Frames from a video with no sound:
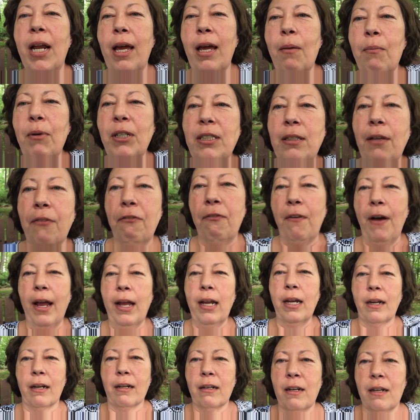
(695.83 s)
he was a
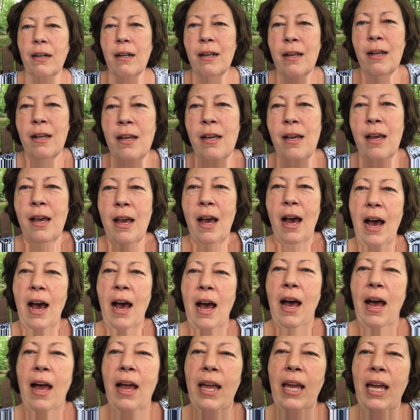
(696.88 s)
fighter.
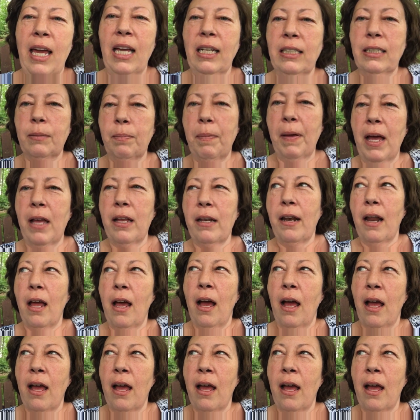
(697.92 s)
He spent